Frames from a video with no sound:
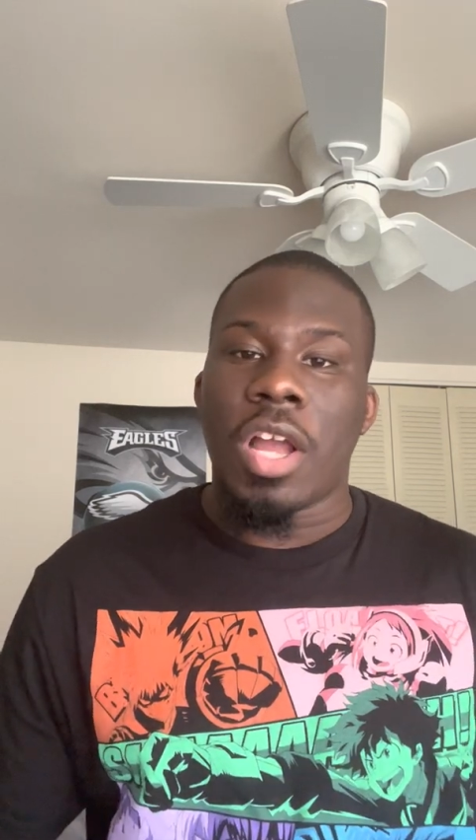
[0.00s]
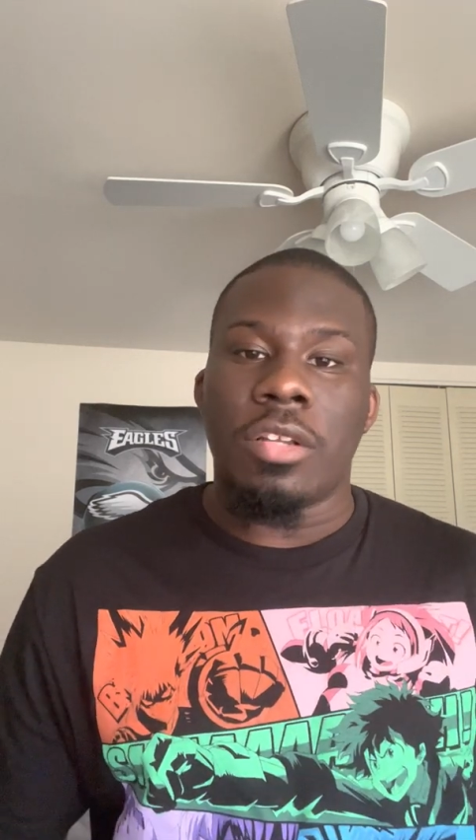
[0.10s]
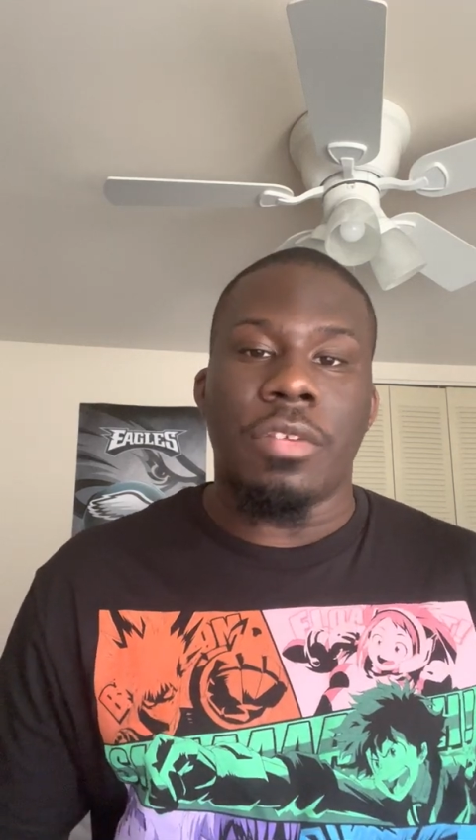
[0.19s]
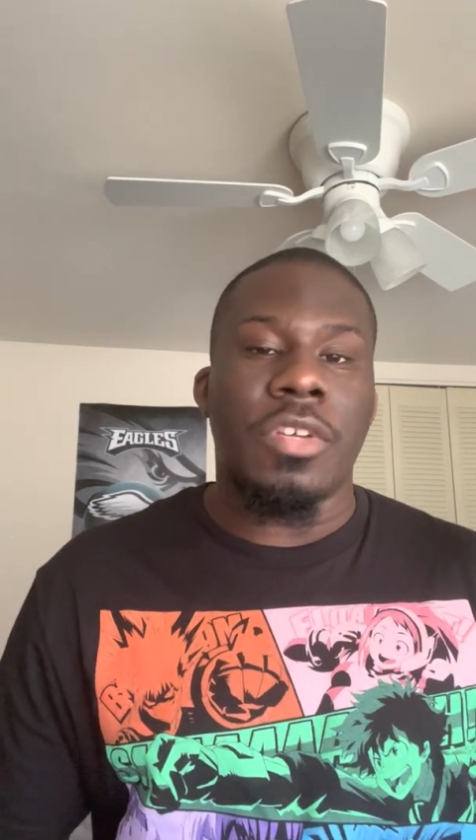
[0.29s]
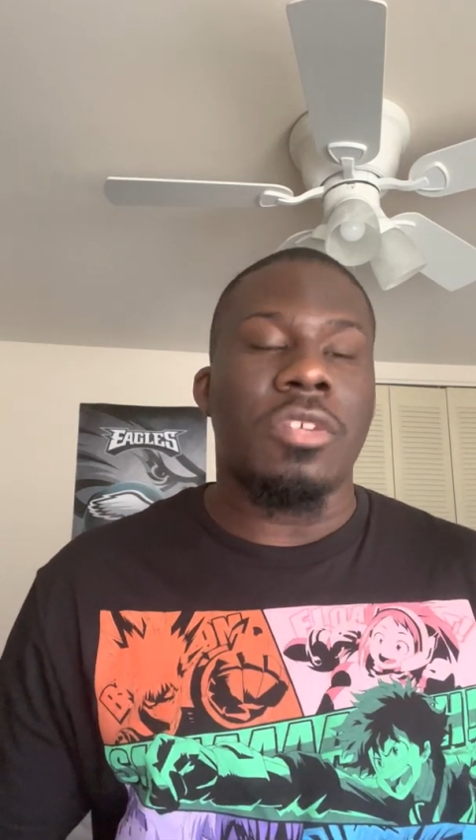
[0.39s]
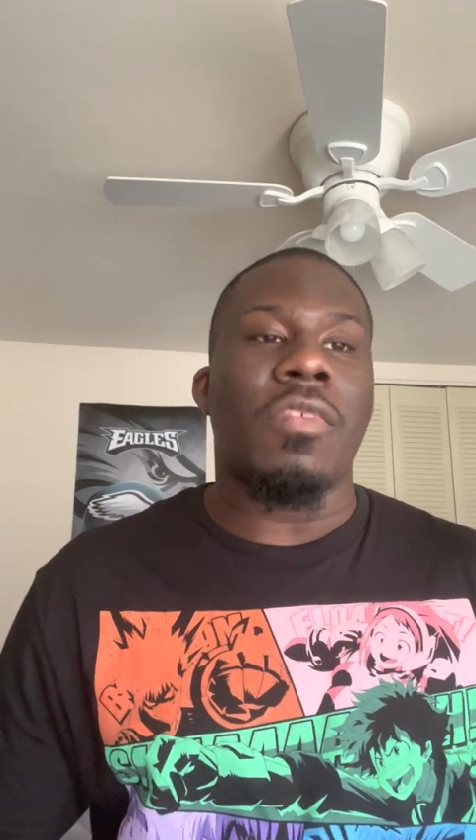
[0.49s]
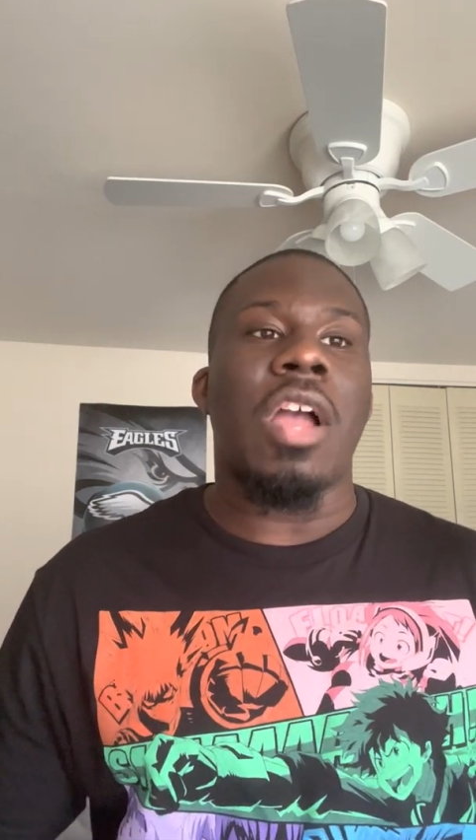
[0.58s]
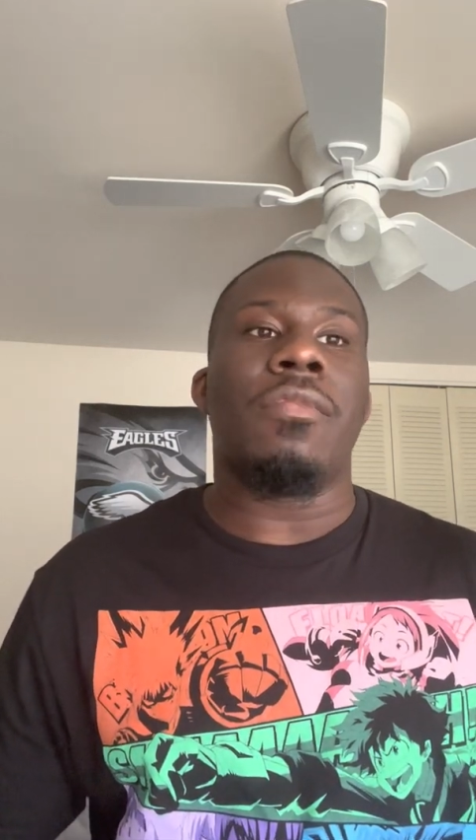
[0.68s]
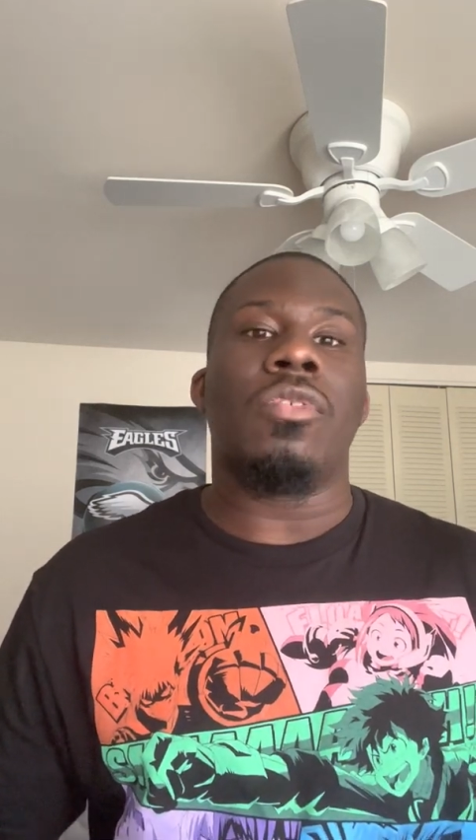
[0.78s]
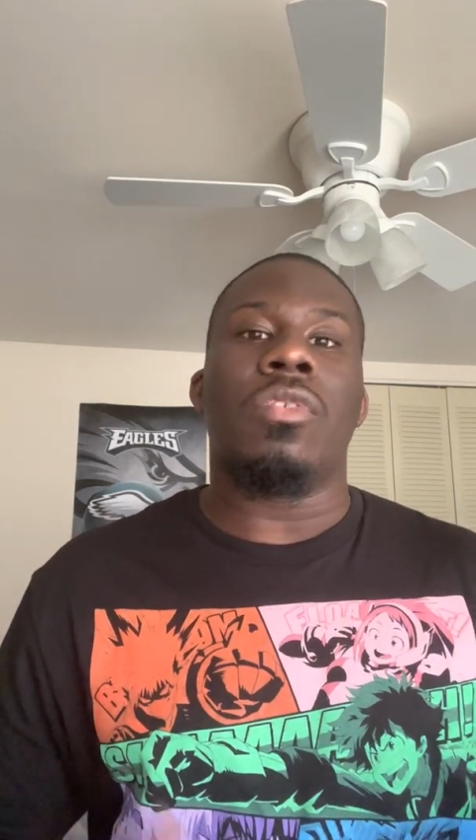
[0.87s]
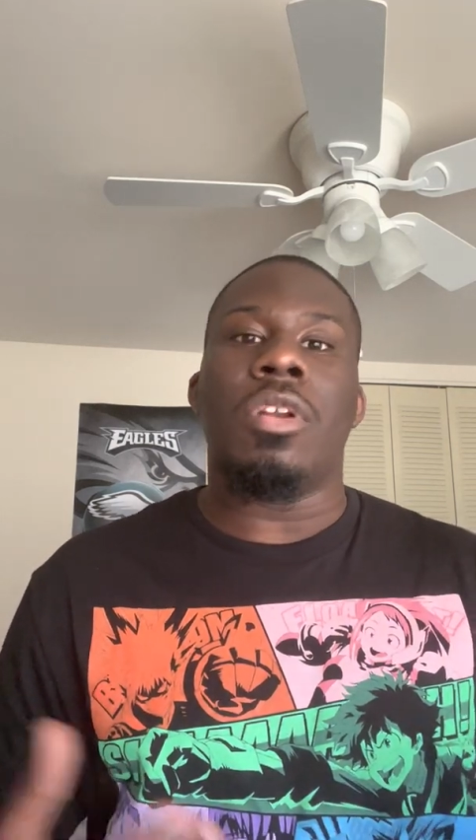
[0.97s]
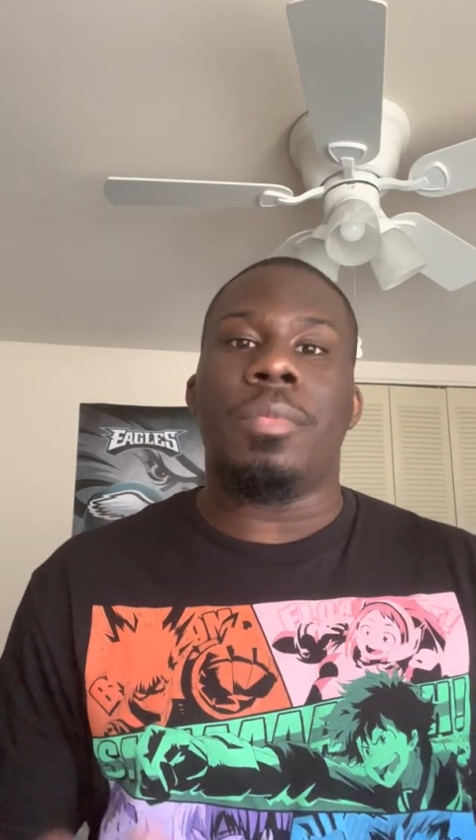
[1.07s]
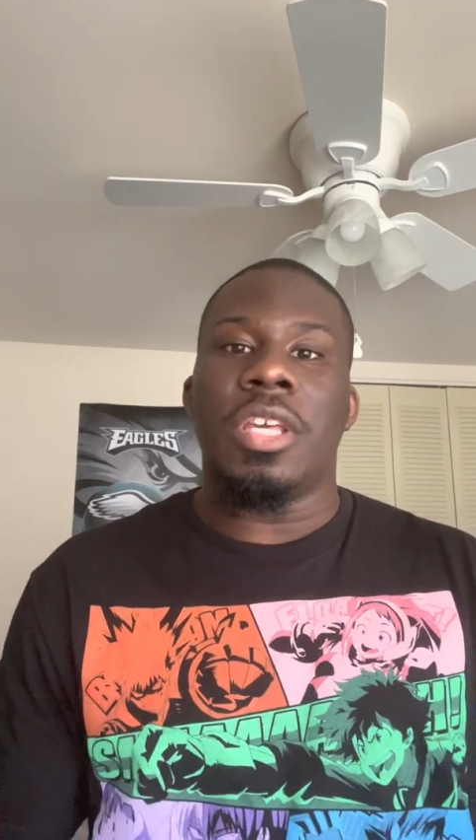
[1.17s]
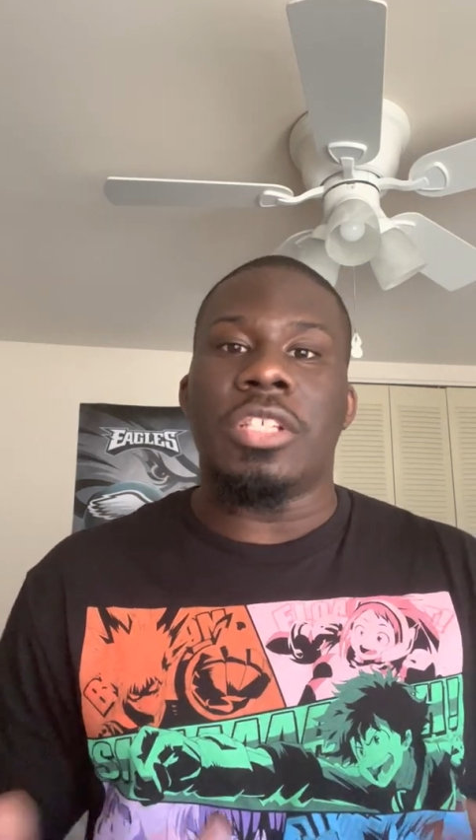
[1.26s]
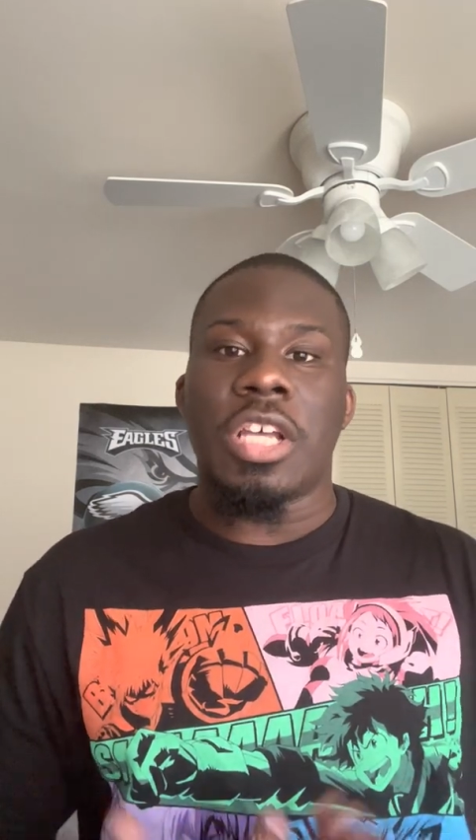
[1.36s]
division rival going up
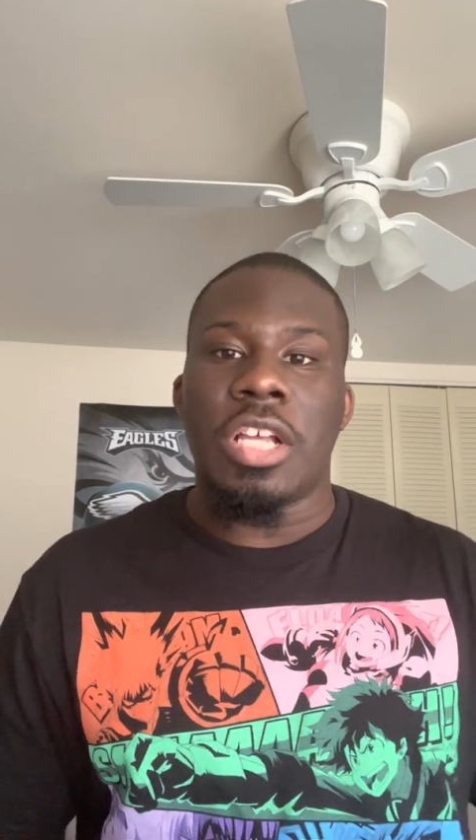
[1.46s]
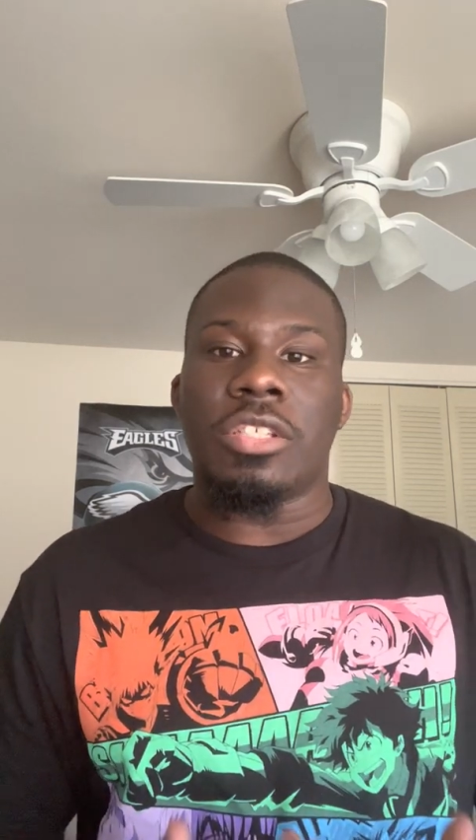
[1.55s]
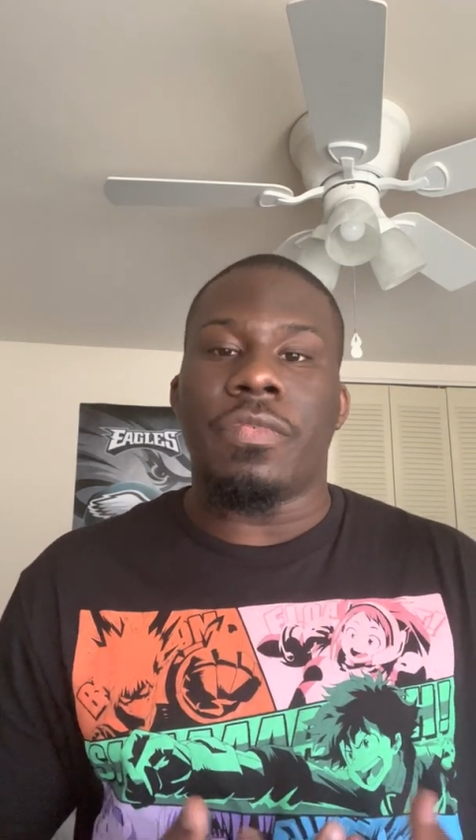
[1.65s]
against us,